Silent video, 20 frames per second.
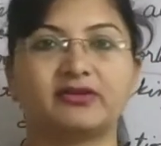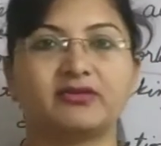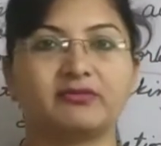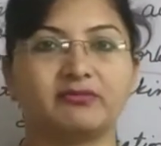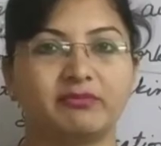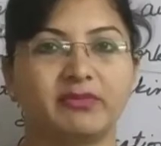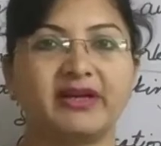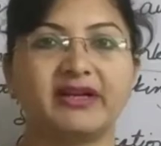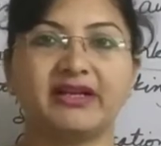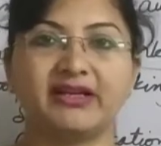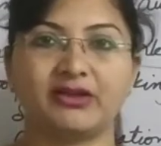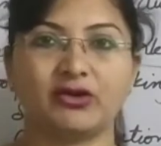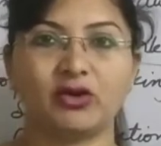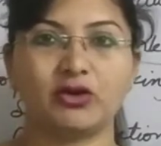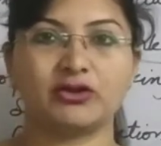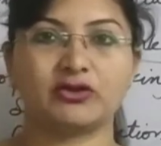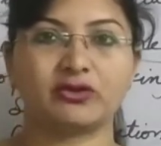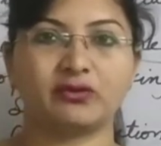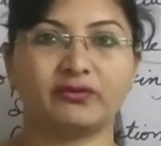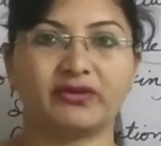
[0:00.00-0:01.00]
money
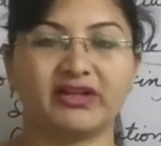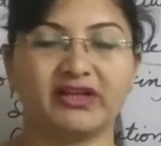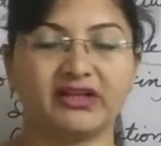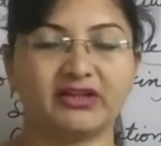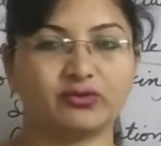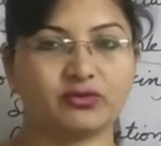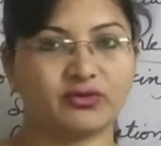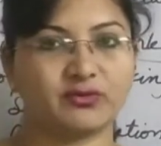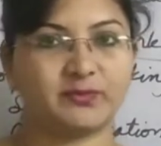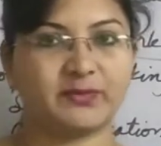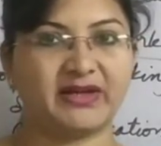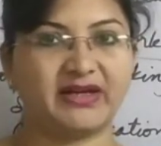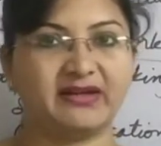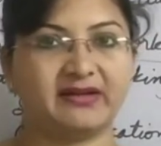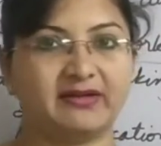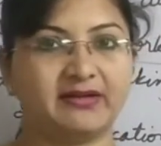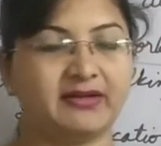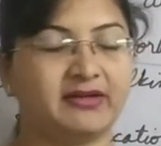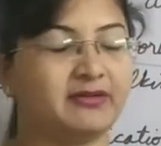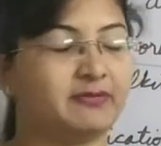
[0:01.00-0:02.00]
also we need to
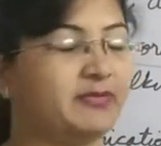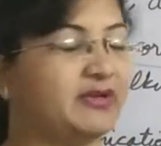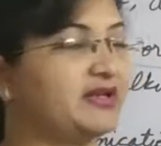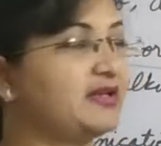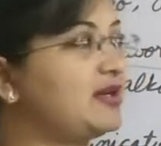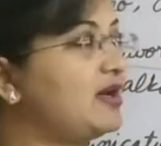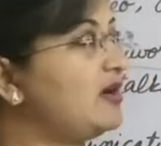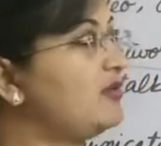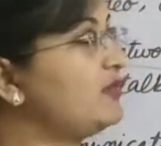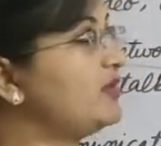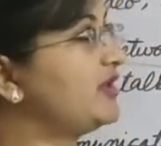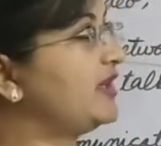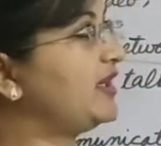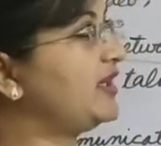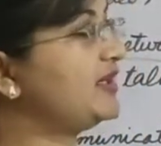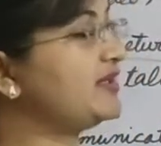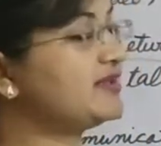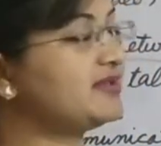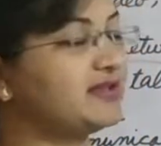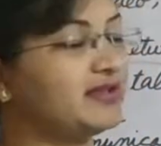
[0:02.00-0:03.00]
spend. But
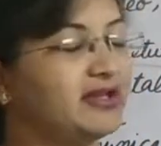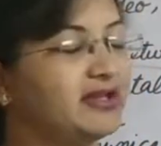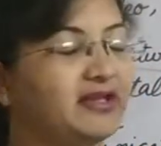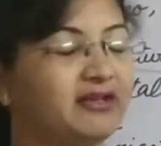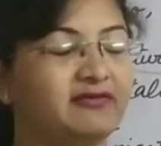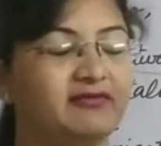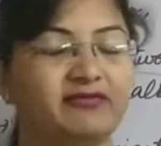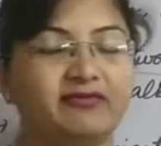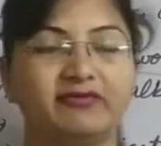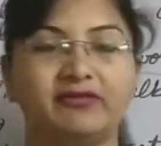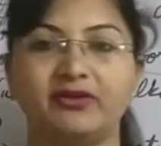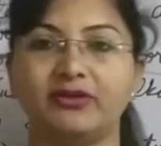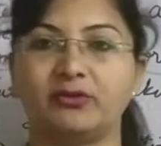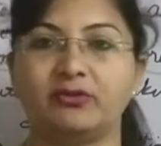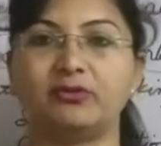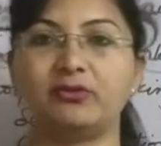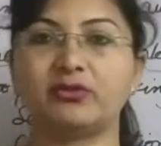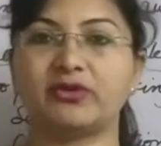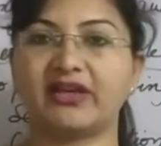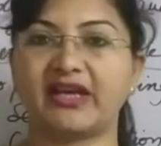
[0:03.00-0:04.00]
nowadays in
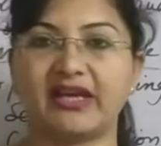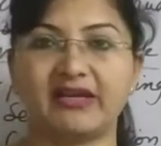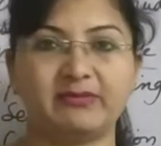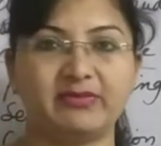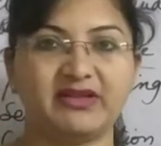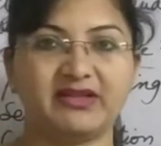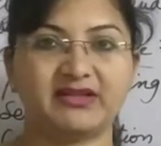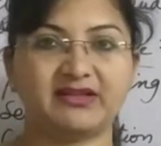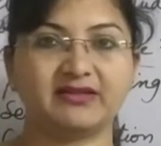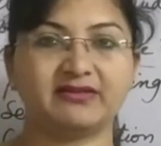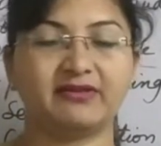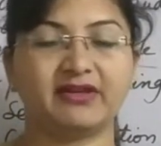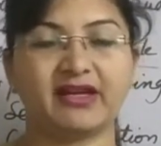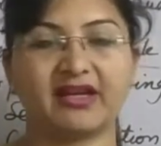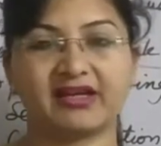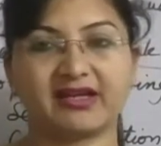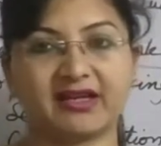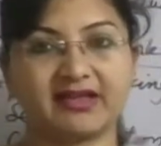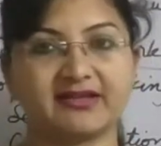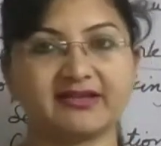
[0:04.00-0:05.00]
few KBs
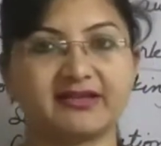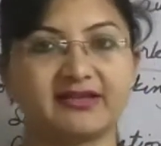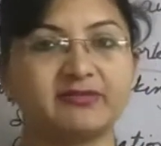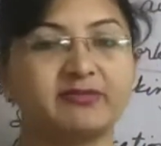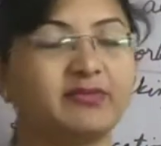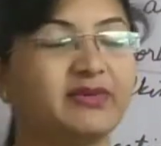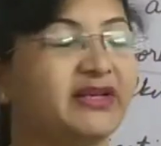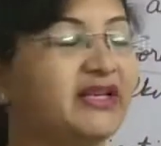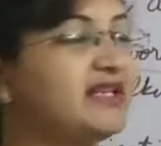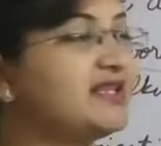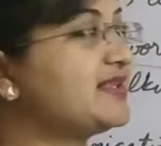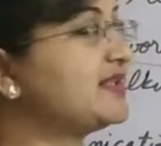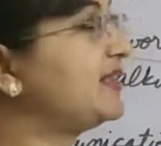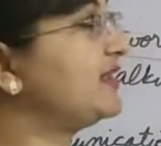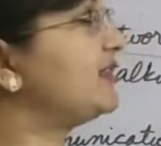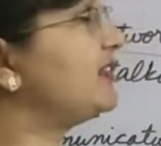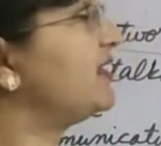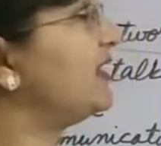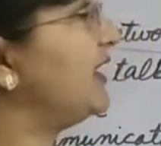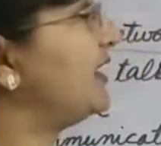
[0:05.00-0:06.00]
we can simply
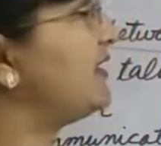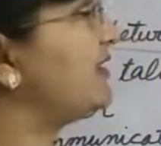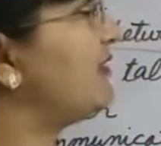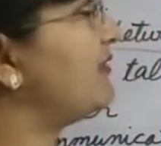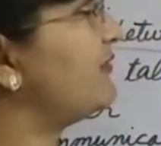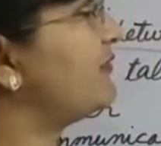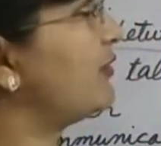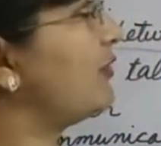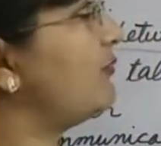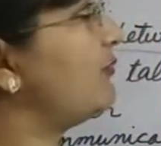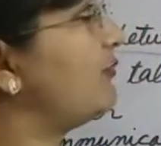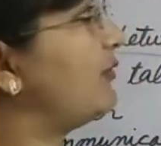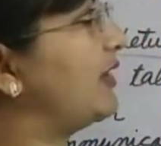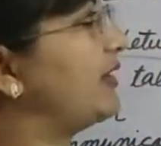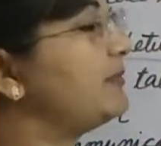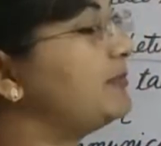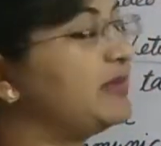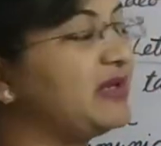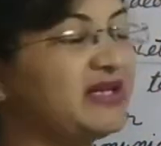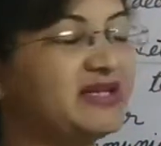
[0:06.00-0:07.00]
send the data from
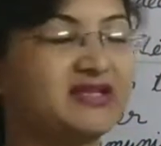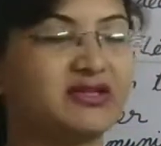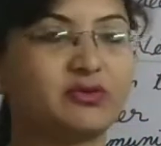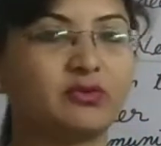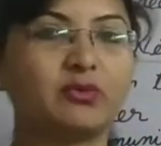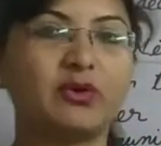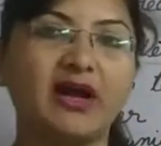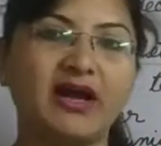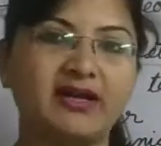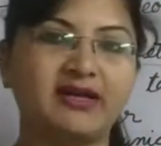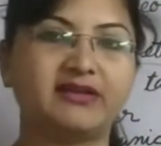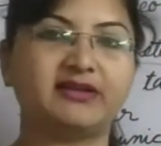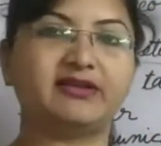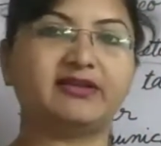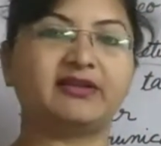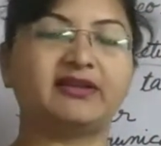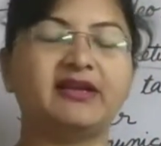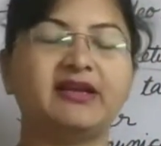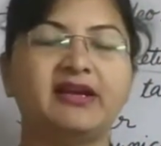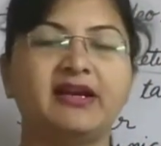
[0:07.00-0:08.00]
one place to
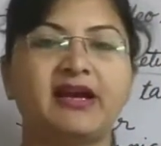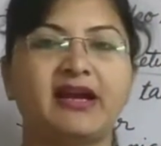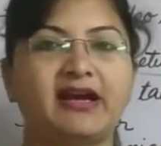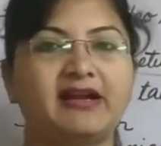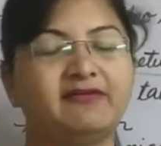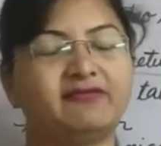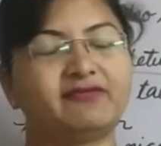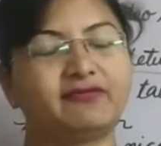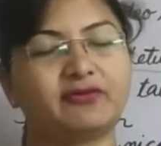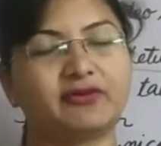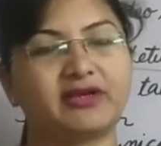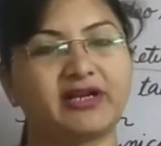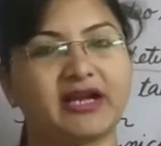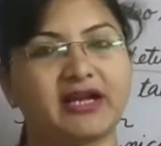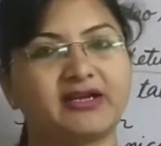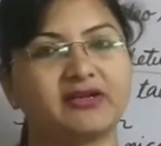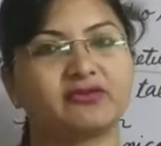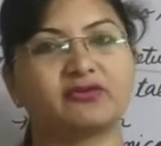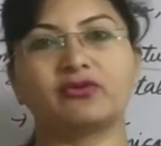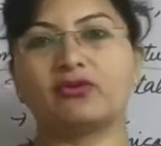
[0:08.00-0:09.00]
another, and for
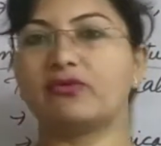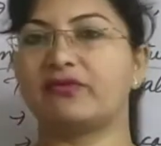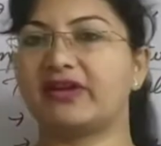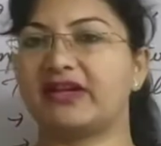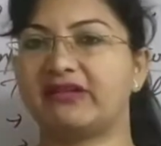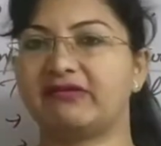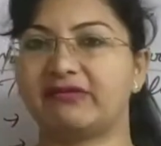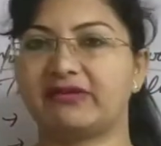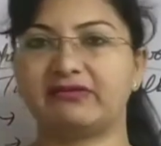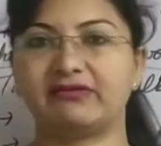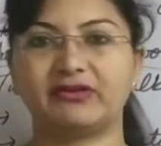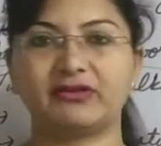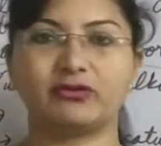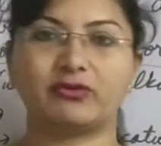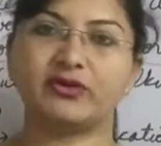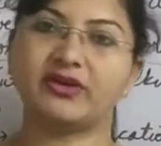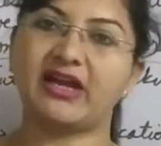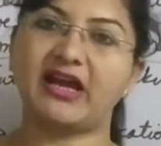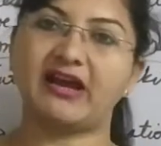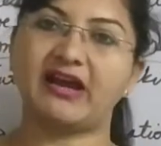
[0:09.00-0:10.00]
that you know very well we
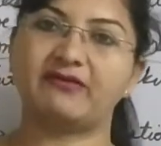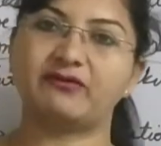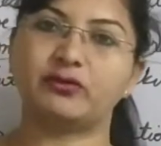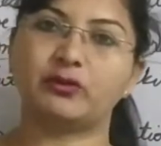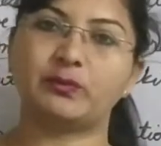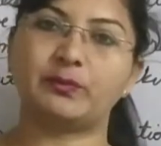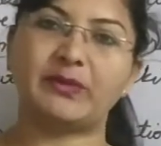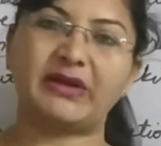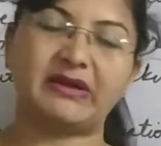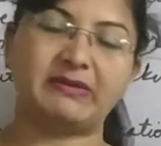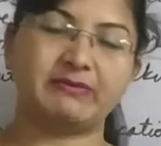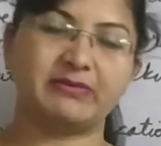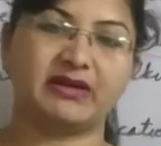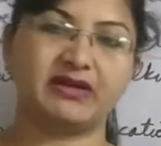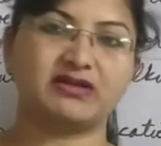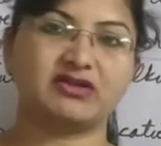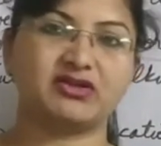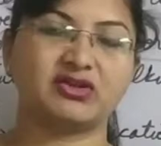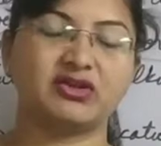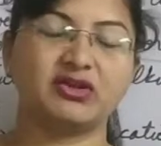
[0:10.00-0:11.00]
don't have to pay
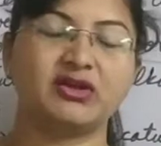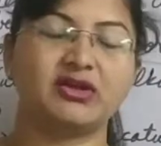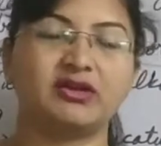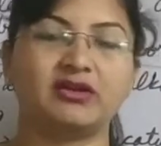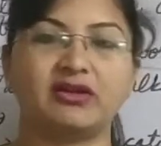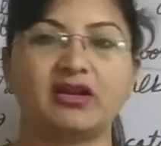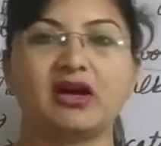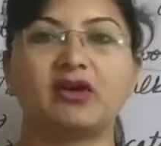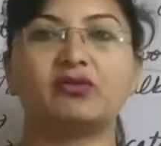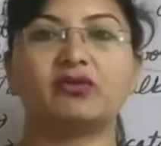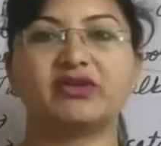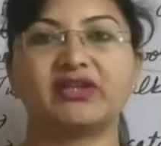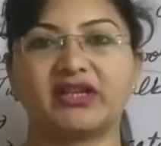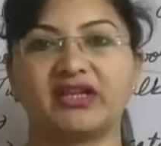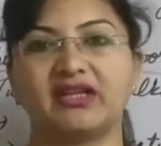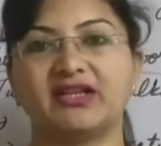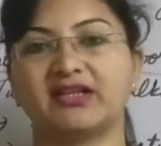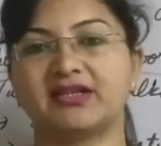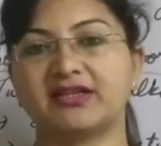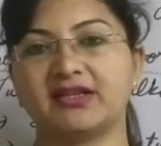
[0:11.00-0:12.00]
much.
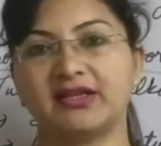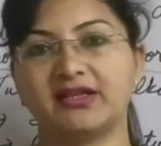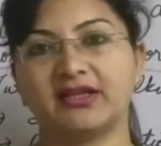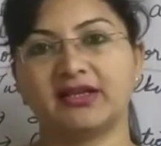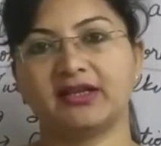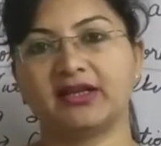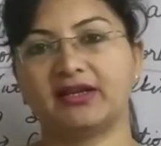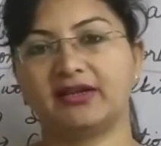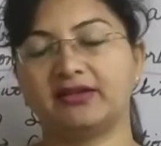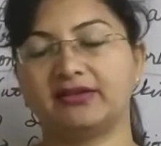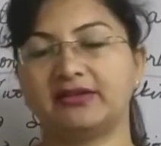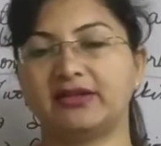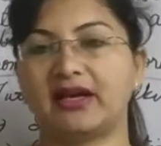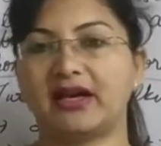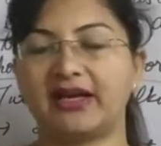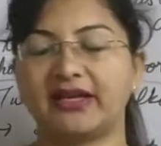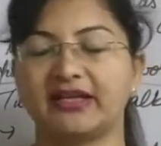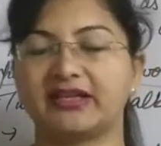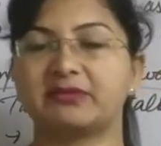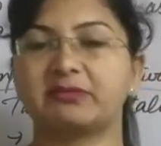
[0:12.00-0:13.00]
Nowadays the
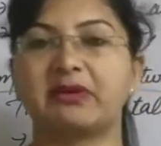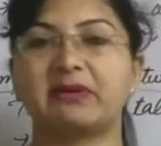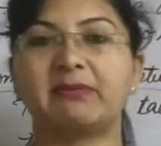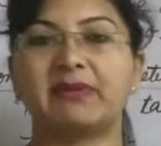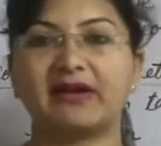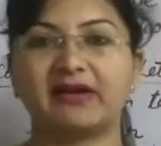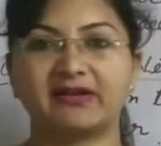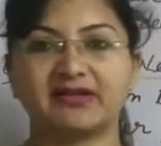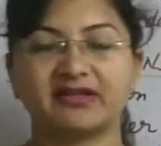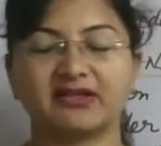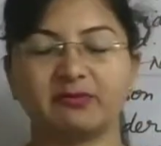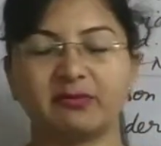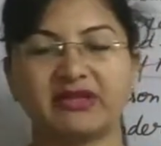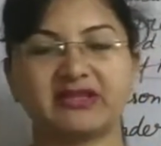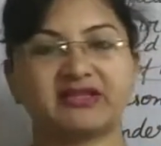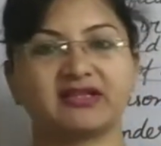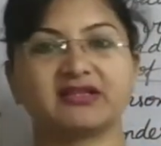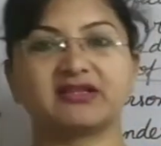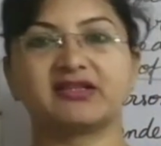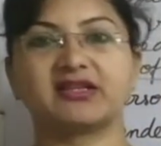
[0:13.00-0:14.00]
ISP plans, means
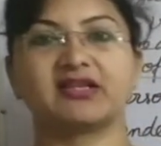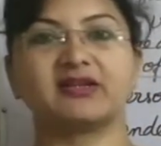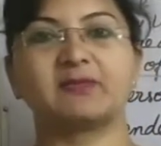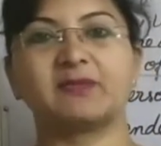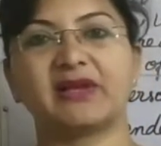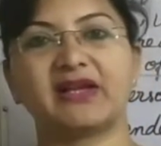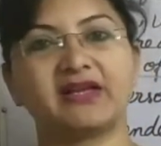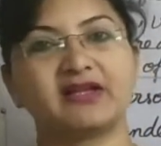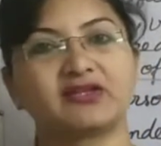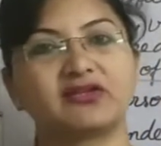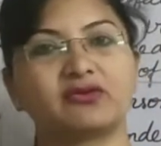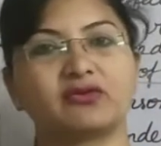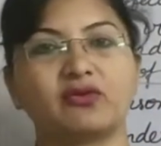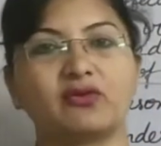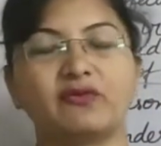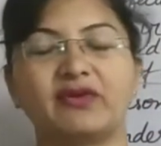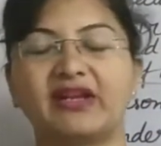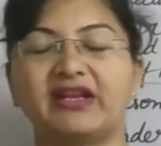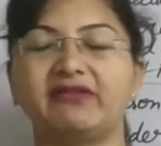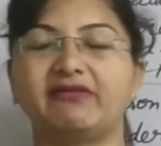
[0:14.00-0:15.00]
internet plans, you know
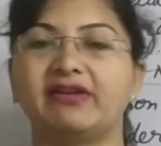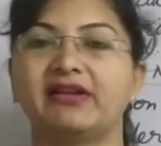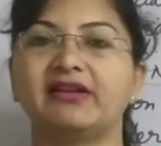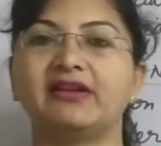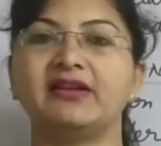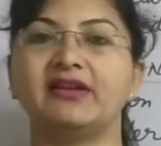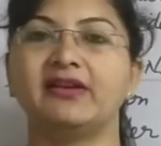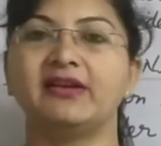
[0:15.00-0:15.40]
very well,